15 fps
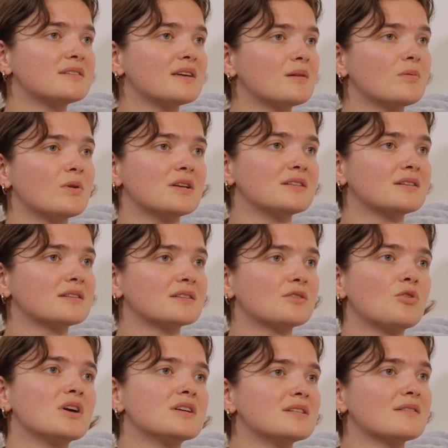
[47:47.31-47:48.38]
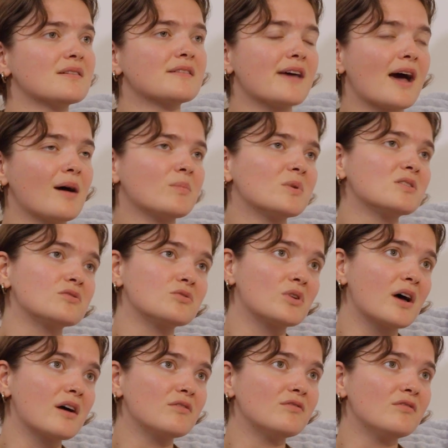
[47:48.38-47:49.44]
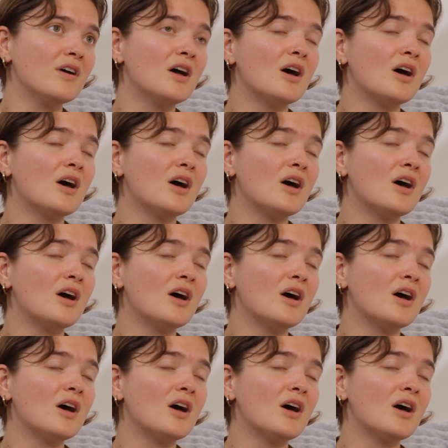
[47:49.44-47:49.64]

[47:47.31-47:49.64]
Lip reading: celebrating this crazy thing that happened in your life.